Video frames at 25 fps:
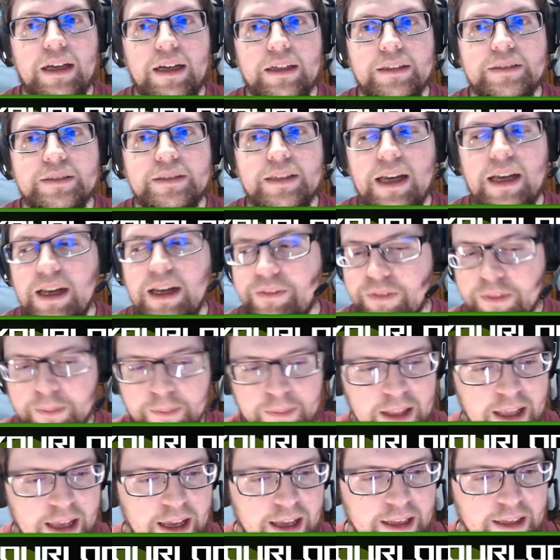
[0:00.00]
aside
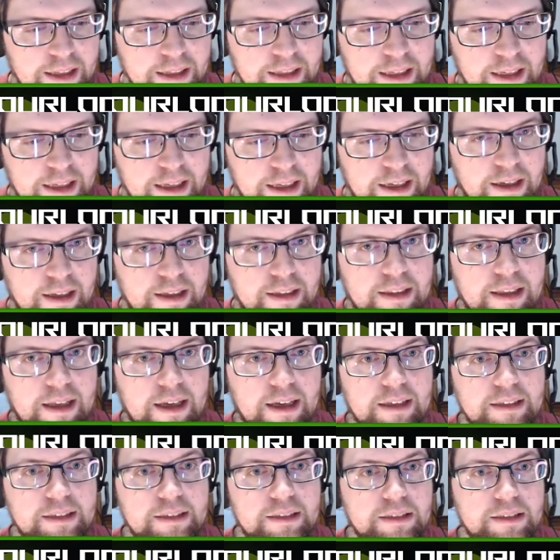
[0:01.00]
from that, yeah,
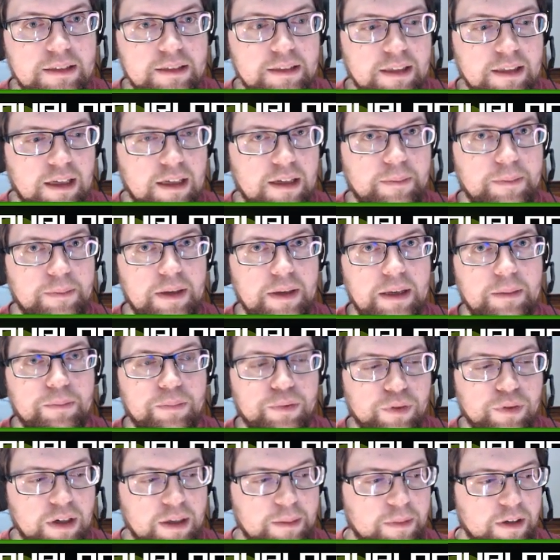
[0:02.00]
that's going to be
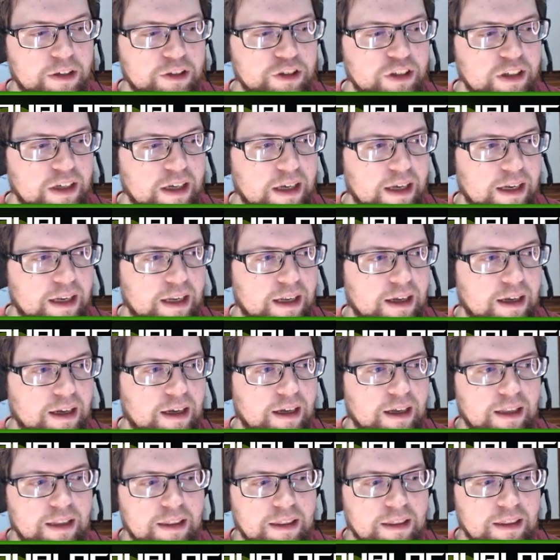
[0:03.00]
pretty much it.
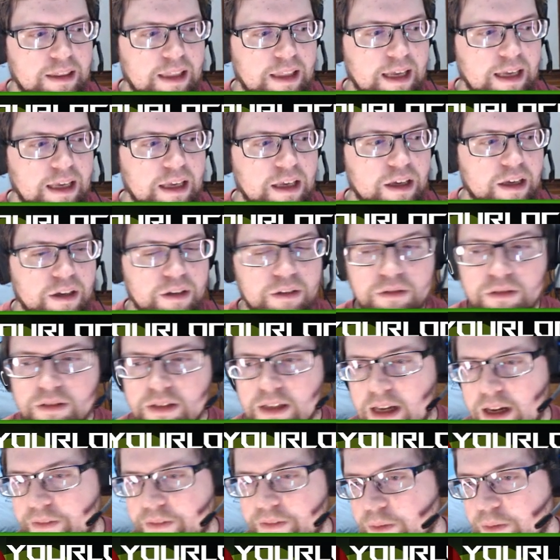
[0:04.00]
Thank you
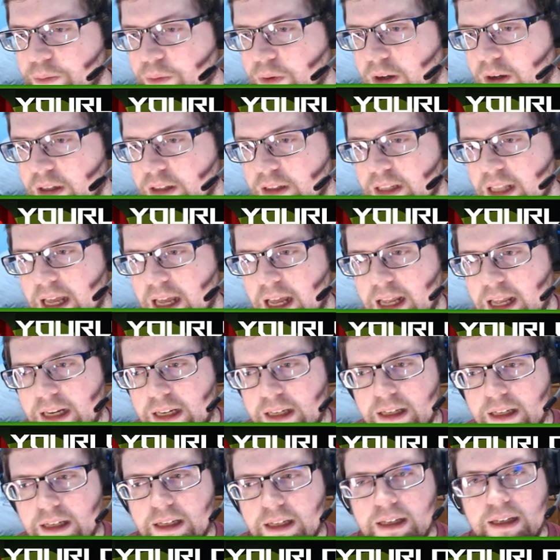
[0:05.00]
to everyone
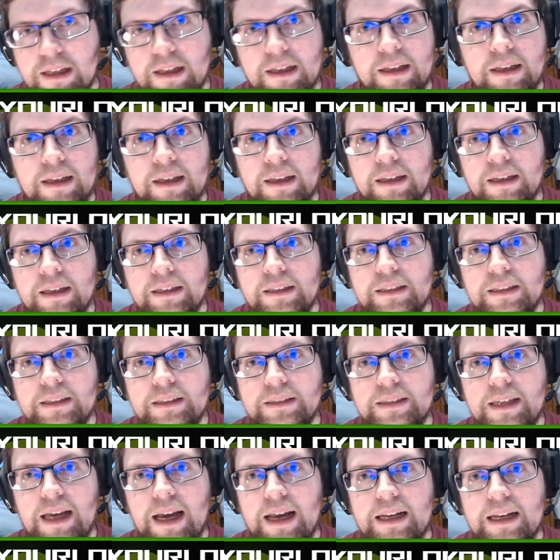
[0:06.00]
that
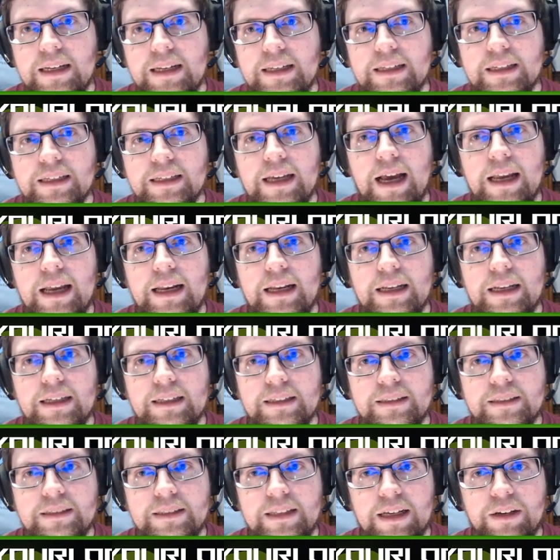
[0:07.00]
decided to kind
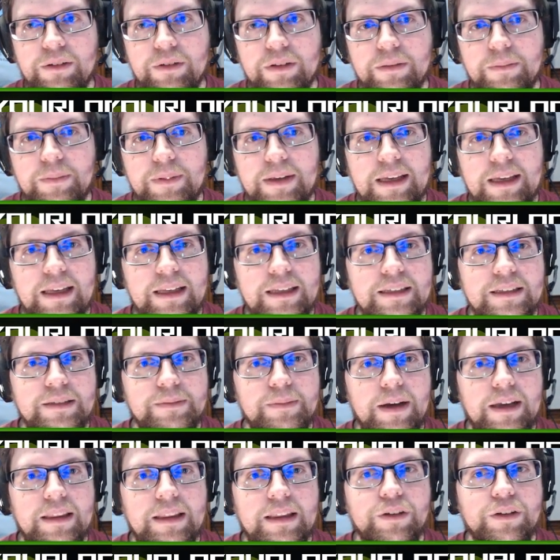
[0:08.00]
of stick with me
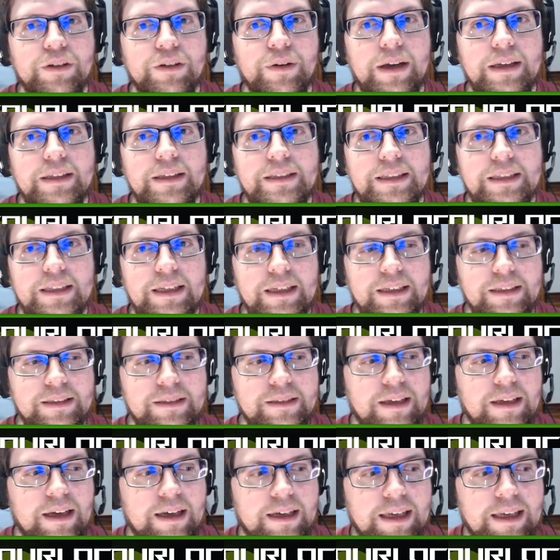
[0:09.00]
despite the
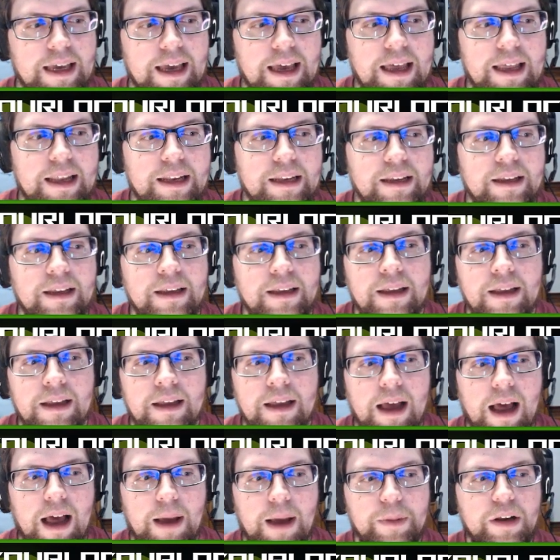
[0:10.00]
craziness. Again,
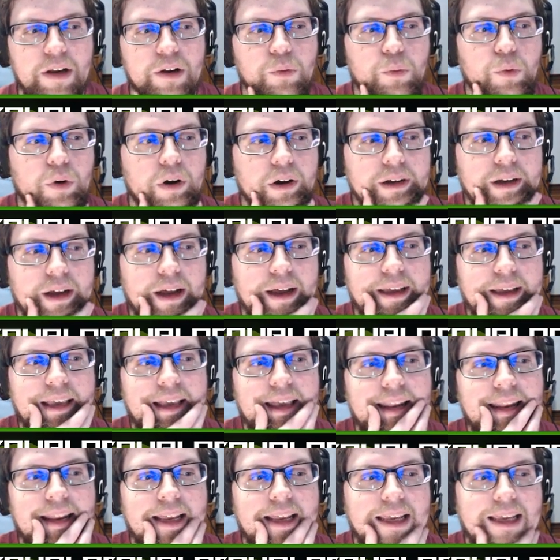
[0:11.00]
I'm going to work on
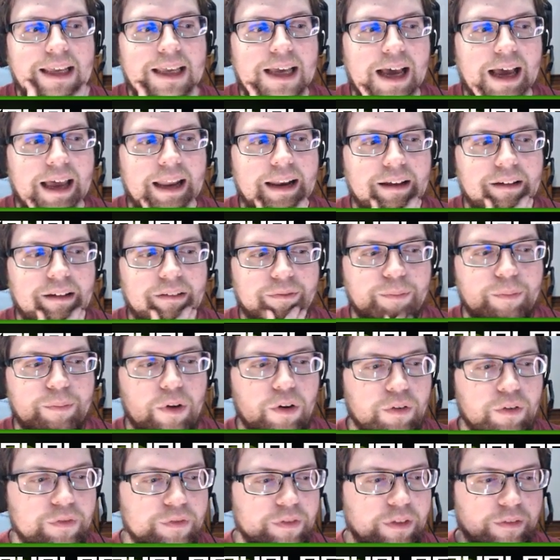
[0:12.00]
getting kind of
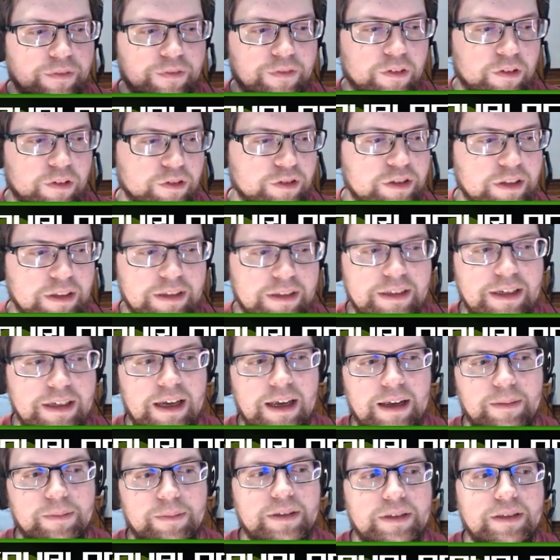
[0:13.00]
both the first
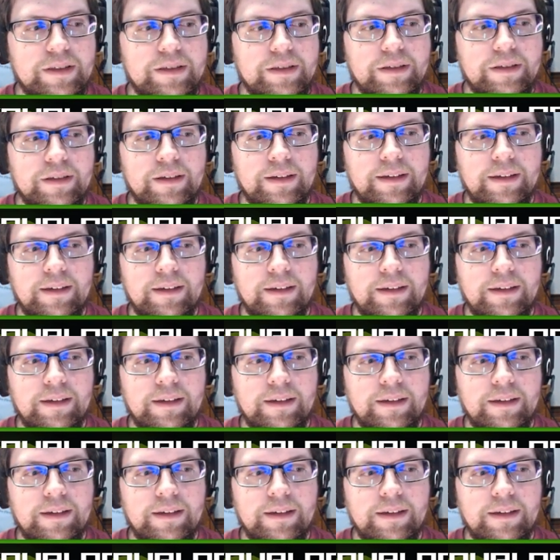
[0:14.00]
attempt,